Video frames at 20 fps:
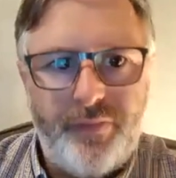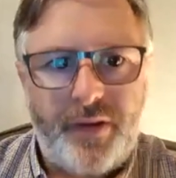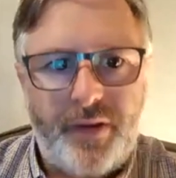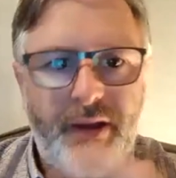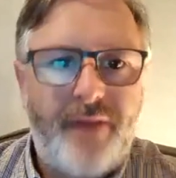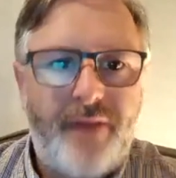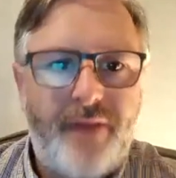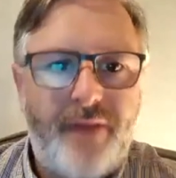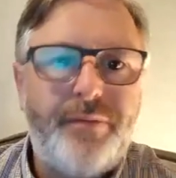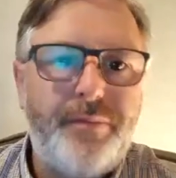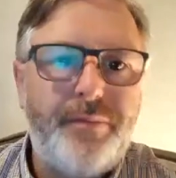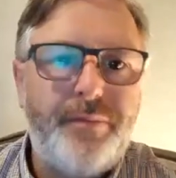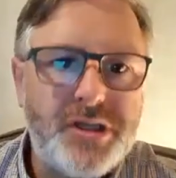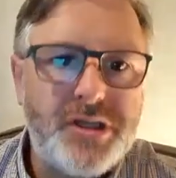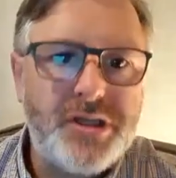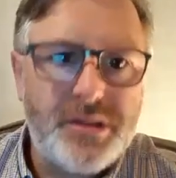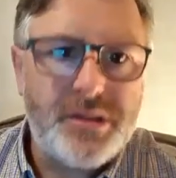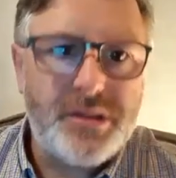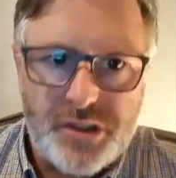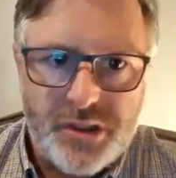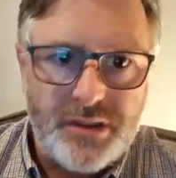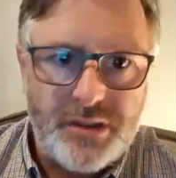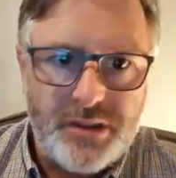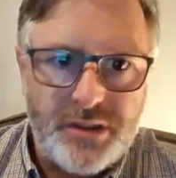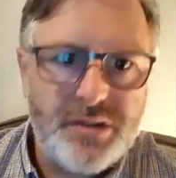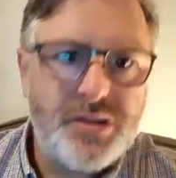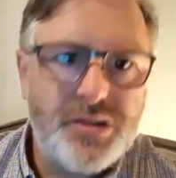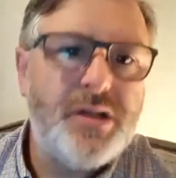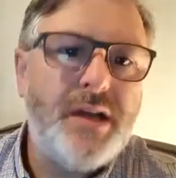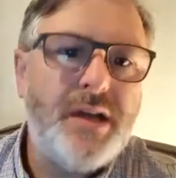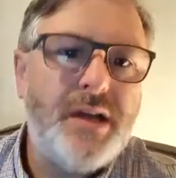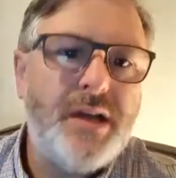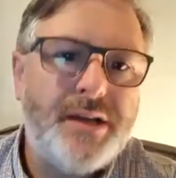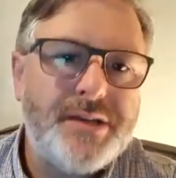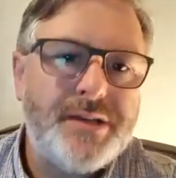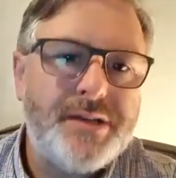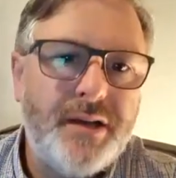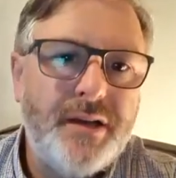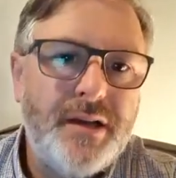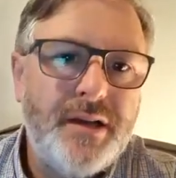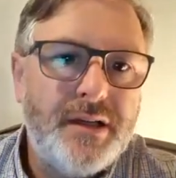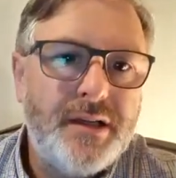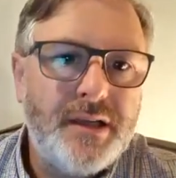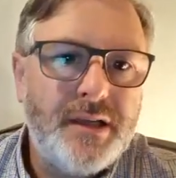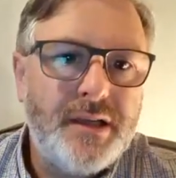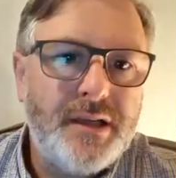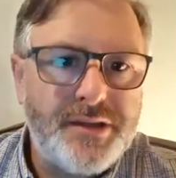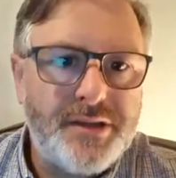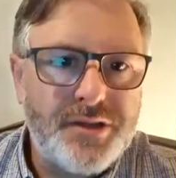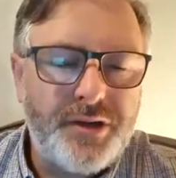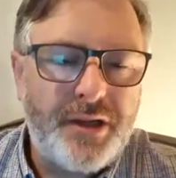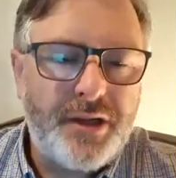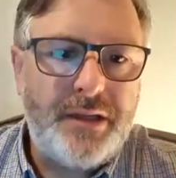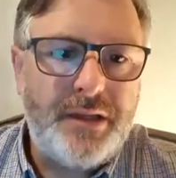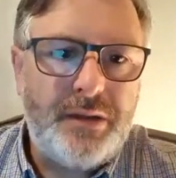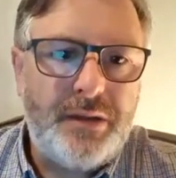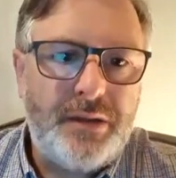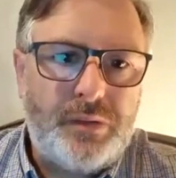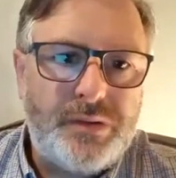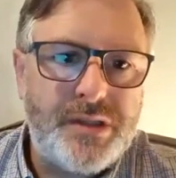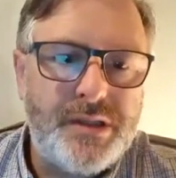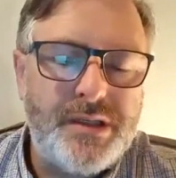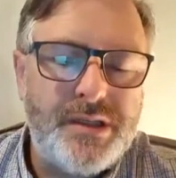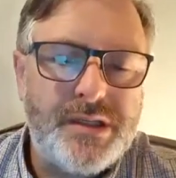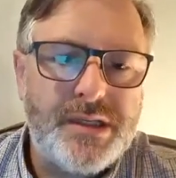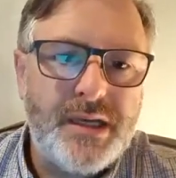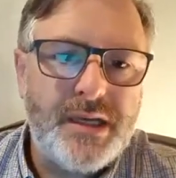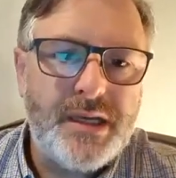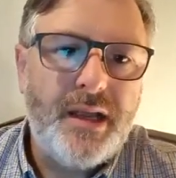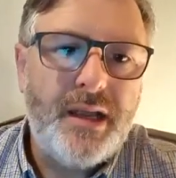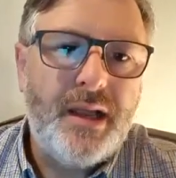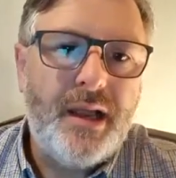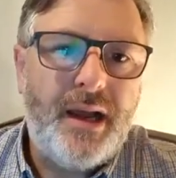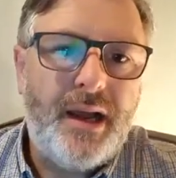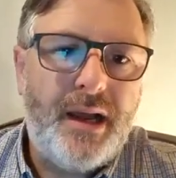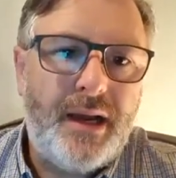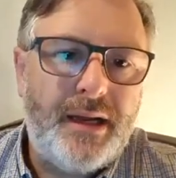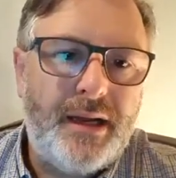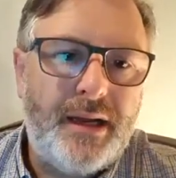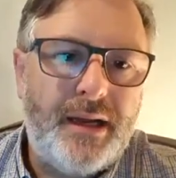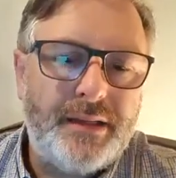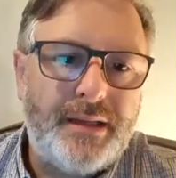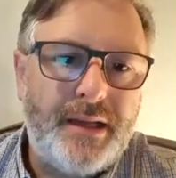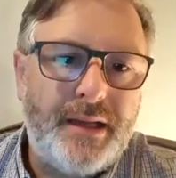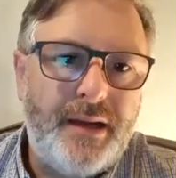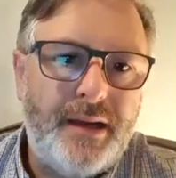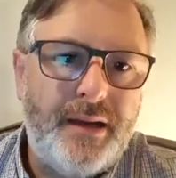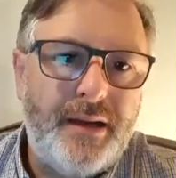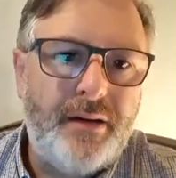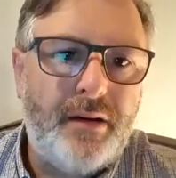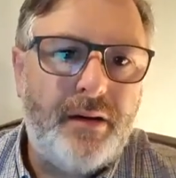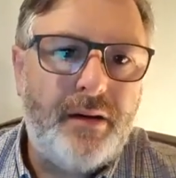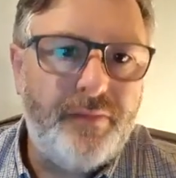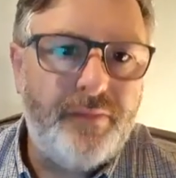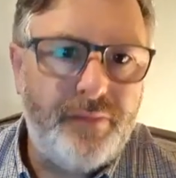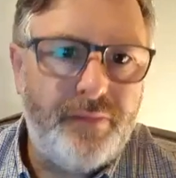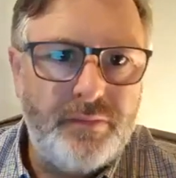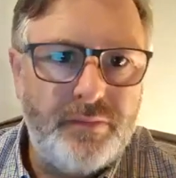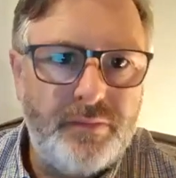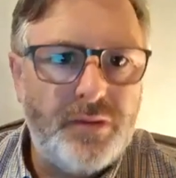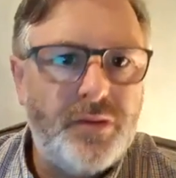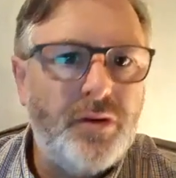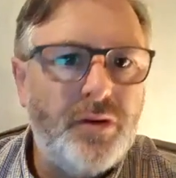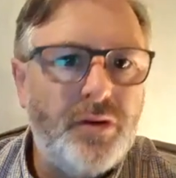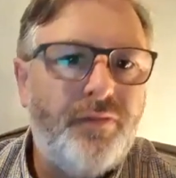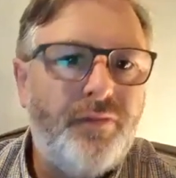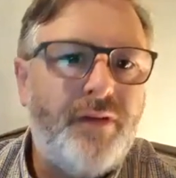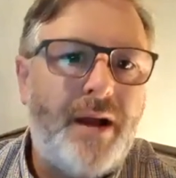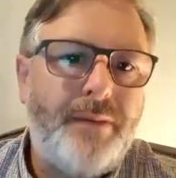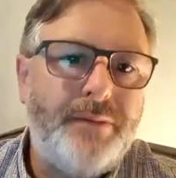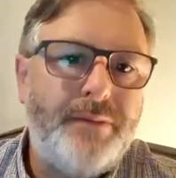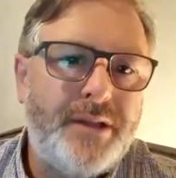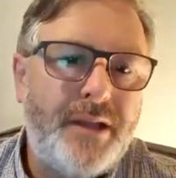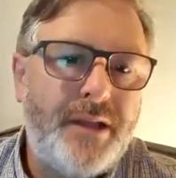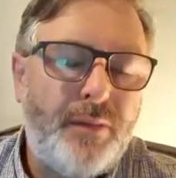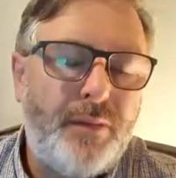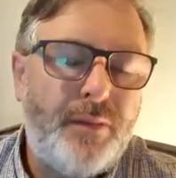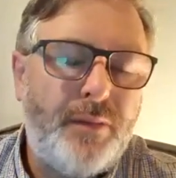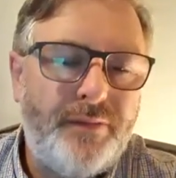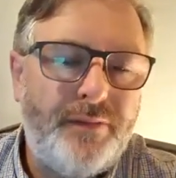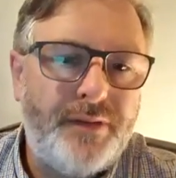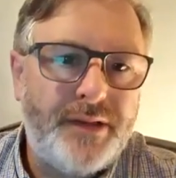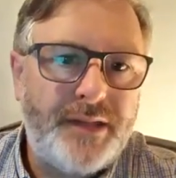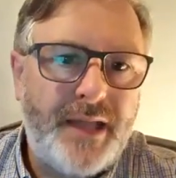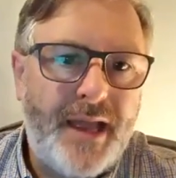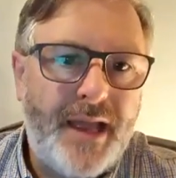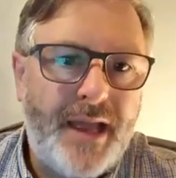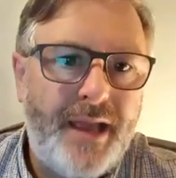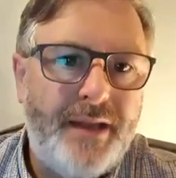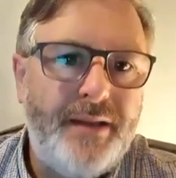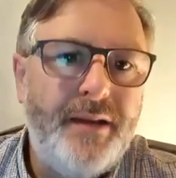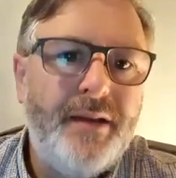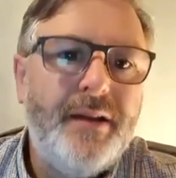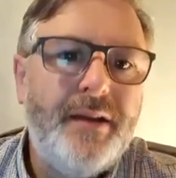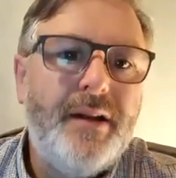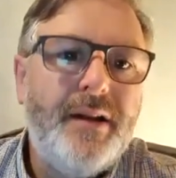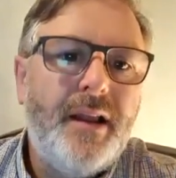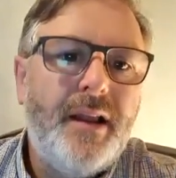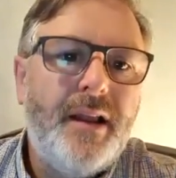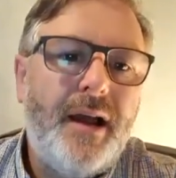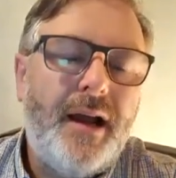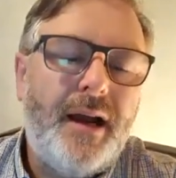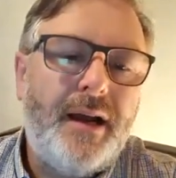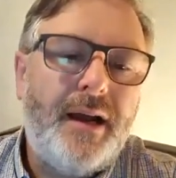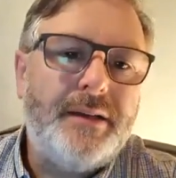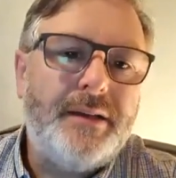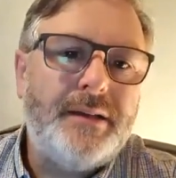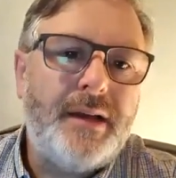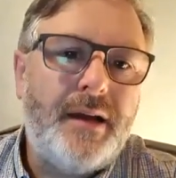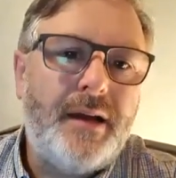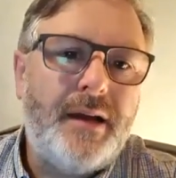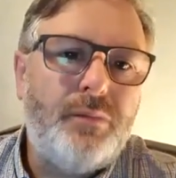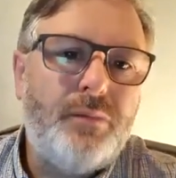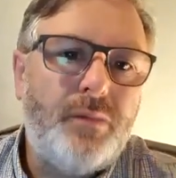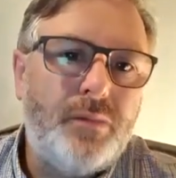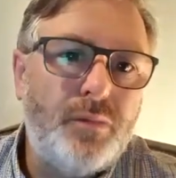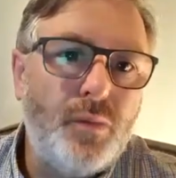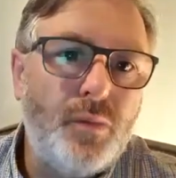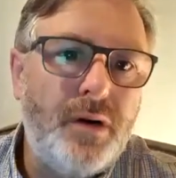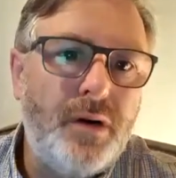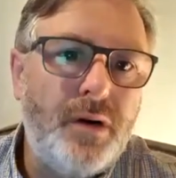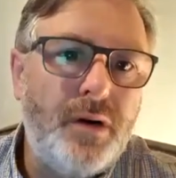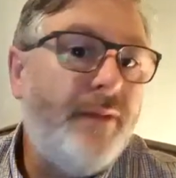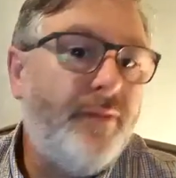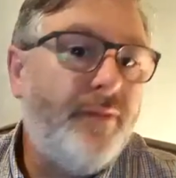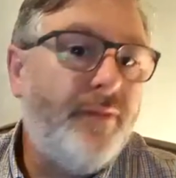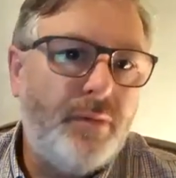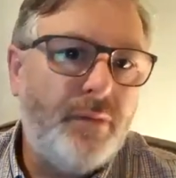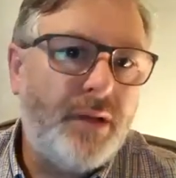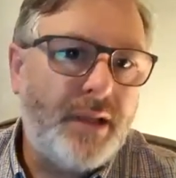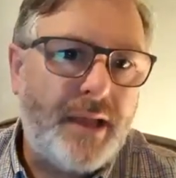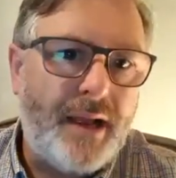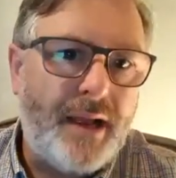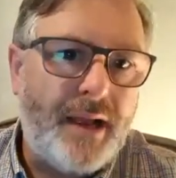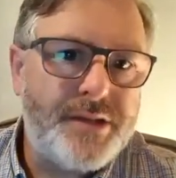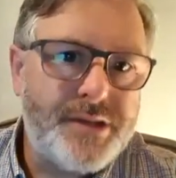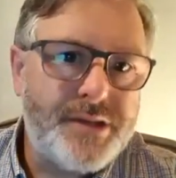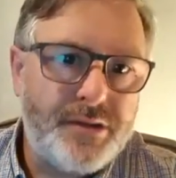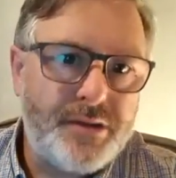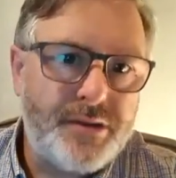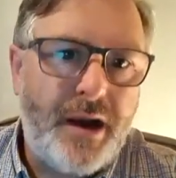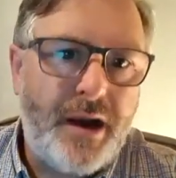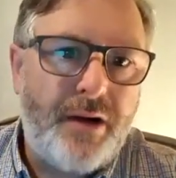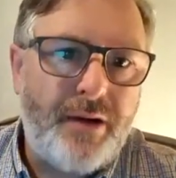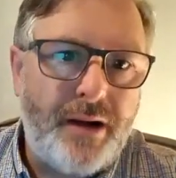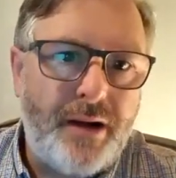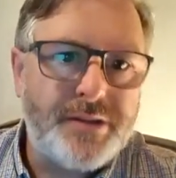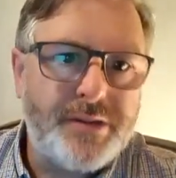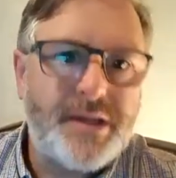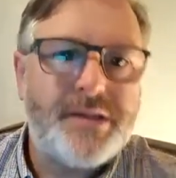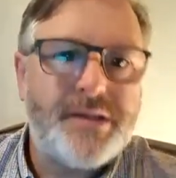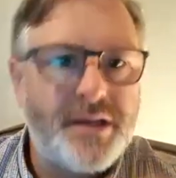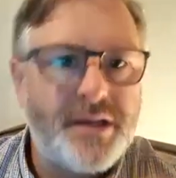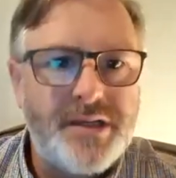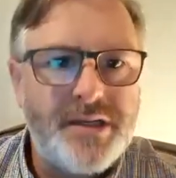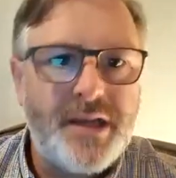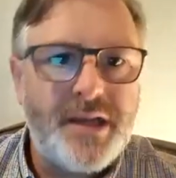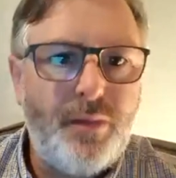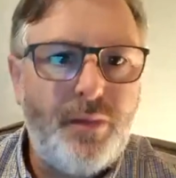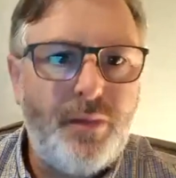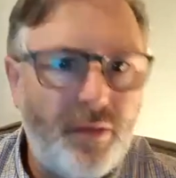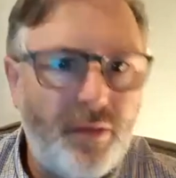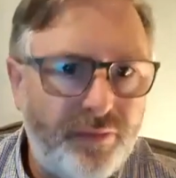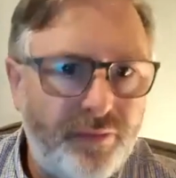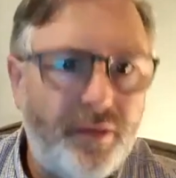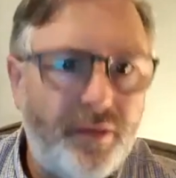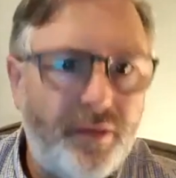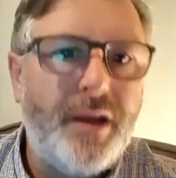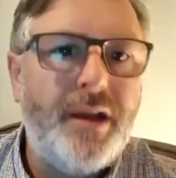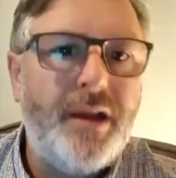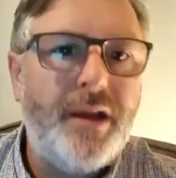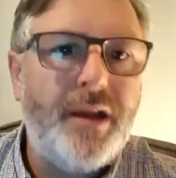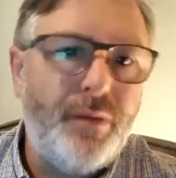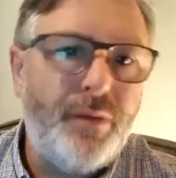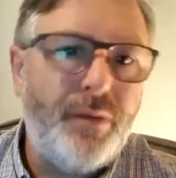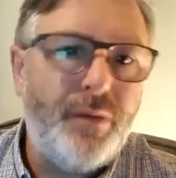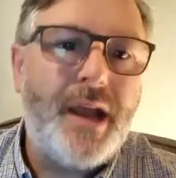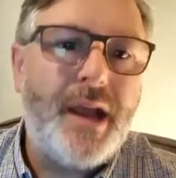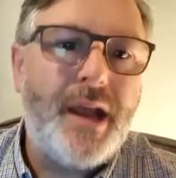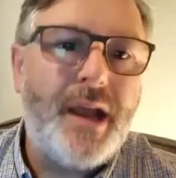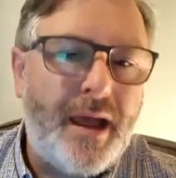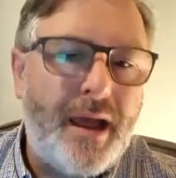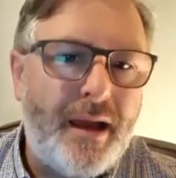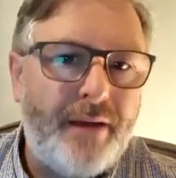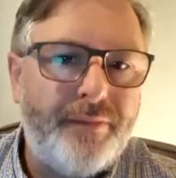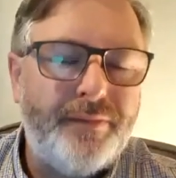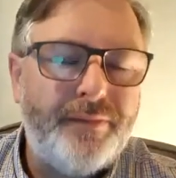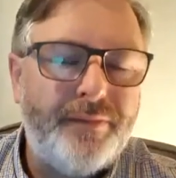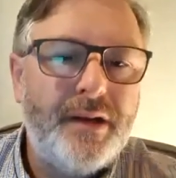I have permission. She she has a cancer diagnosis and uh, I have a young family, 12 and 10, and, and um, we're living with cancer in our house. As I say, we're flying on a wing and a half.